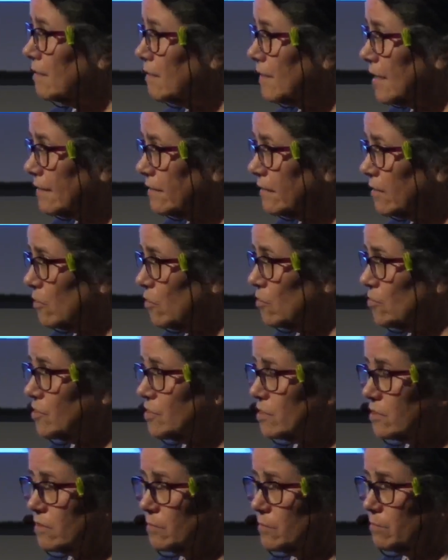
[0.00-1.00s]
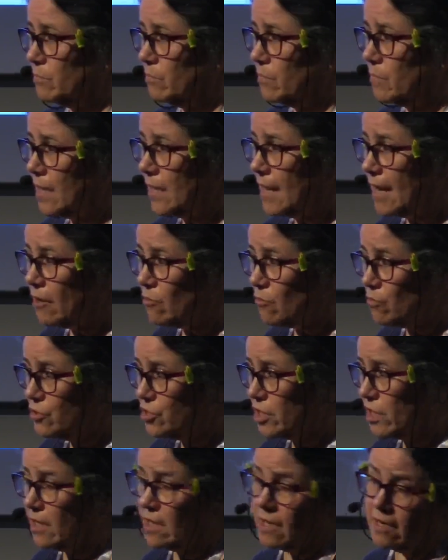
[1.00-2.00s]
that there's some
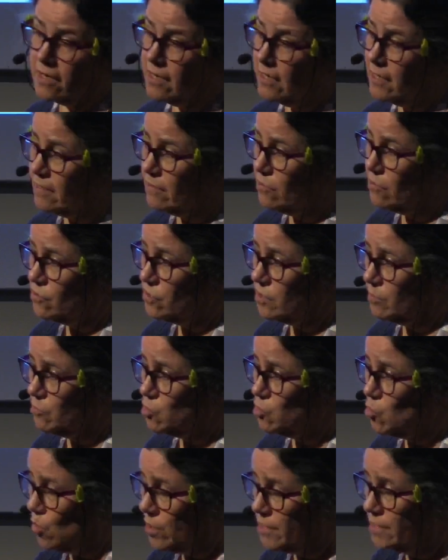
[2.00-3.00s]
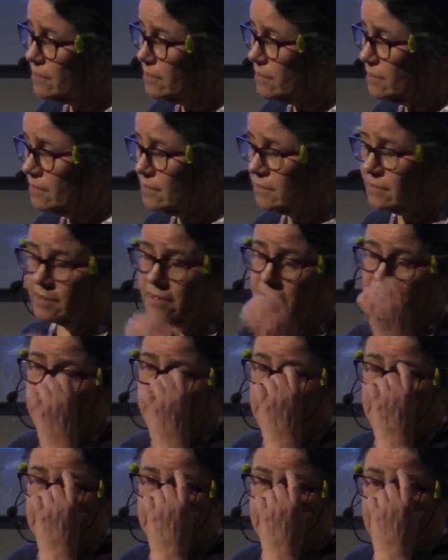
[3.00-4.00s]
heterogeneity, there's some choices.
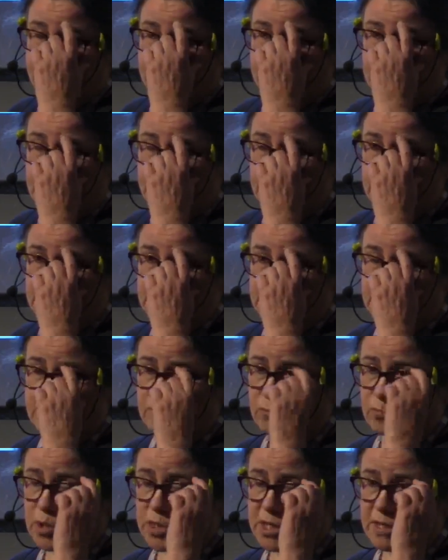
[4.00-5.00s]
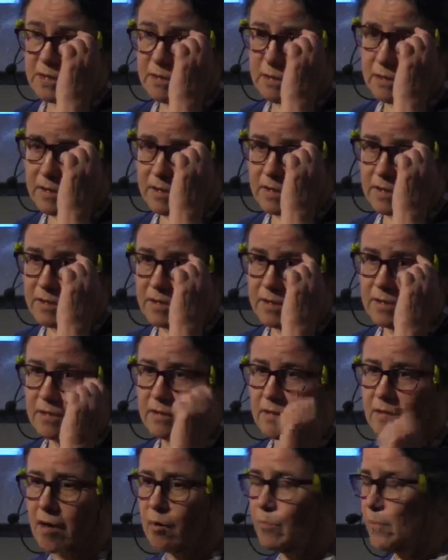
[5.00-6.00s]
I was reading the
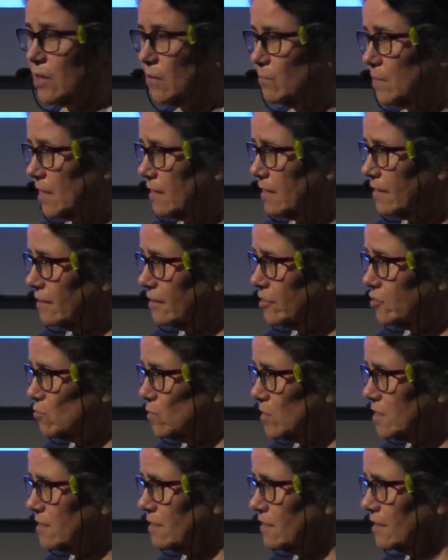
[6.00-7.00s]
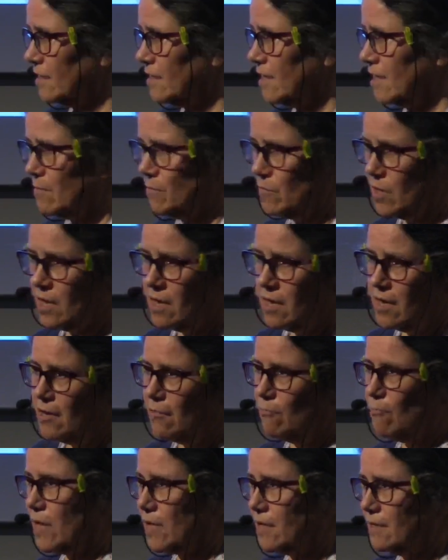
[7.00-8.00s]
Unbound mailing list recently. I
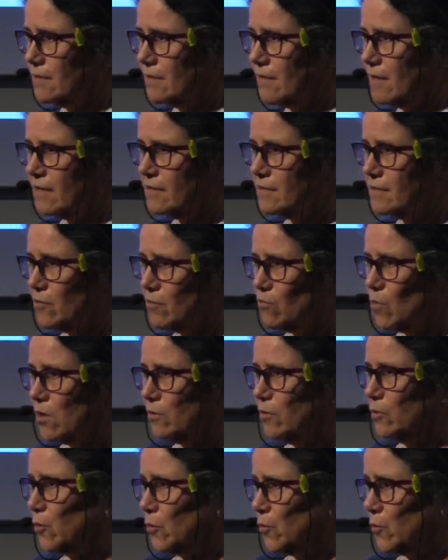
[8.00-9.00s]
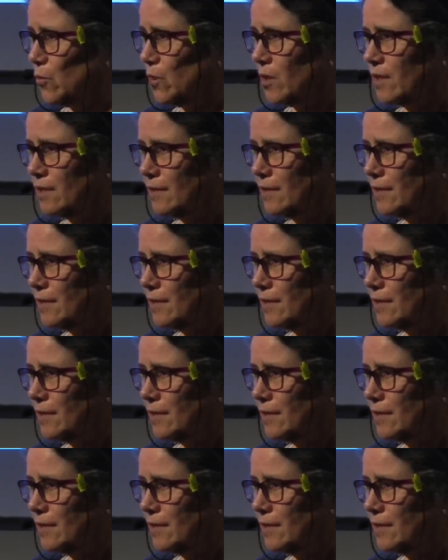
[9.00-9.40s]
recognized a well-known